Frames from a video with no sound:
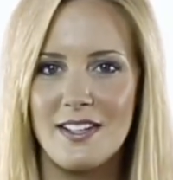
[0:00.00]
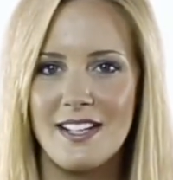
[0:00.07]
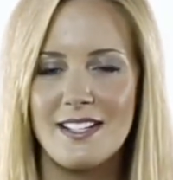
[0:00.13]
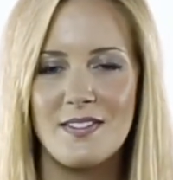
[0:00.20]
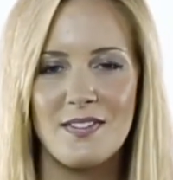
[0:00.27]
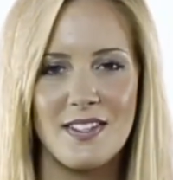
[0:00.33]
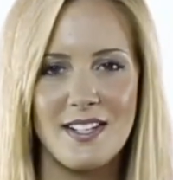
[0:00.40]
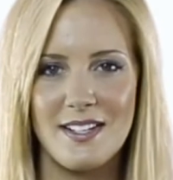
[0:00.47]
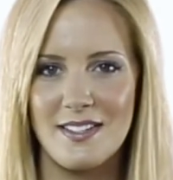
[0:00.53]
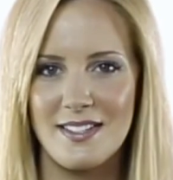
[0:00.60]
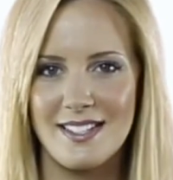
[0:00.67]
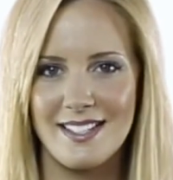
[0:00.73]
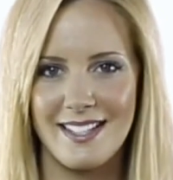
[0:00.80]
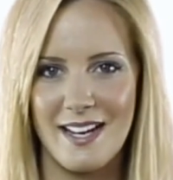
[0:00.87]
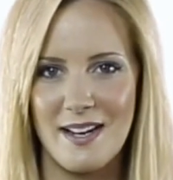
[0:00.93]
needs for
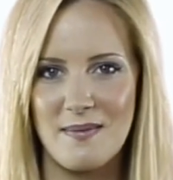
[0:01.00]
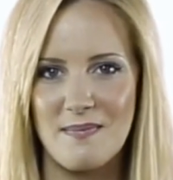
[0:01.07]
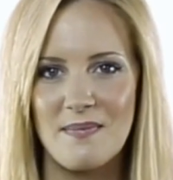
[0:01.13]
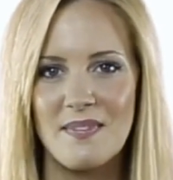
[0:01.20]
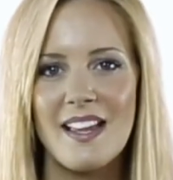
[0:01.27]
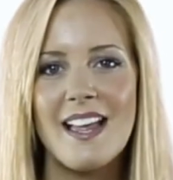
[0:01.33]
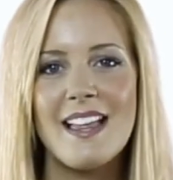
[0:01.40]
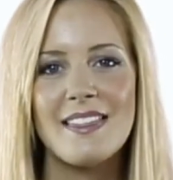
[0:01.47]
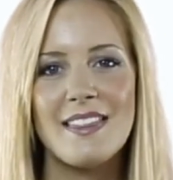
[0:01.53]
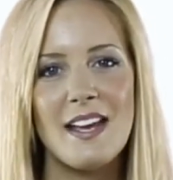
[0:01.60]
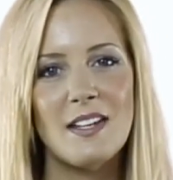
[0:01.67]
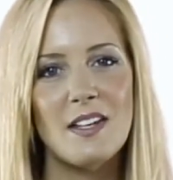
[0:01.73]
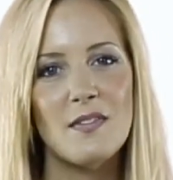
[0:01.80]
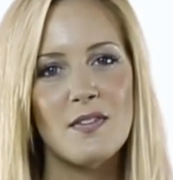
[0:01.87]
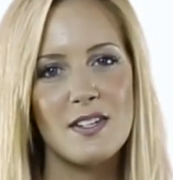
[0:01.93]
years to come.
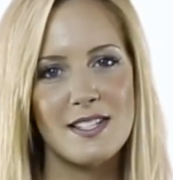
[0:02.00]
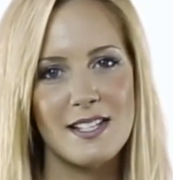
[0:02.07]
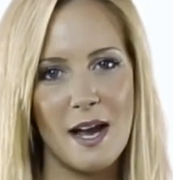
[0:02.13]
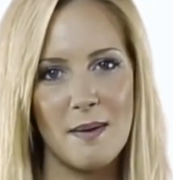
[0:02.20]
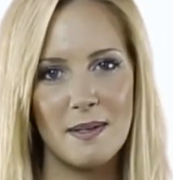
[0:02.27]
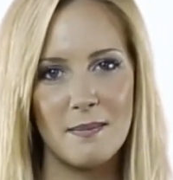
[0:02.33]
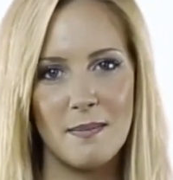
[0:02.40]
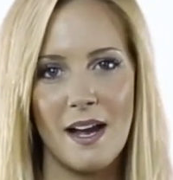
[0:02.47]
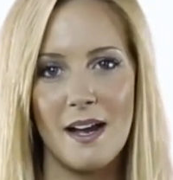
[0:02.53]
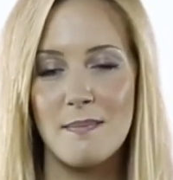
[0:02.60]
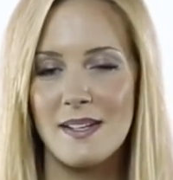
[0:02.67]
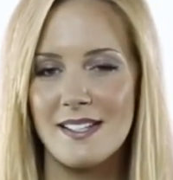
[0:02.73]
Thank you for stopping by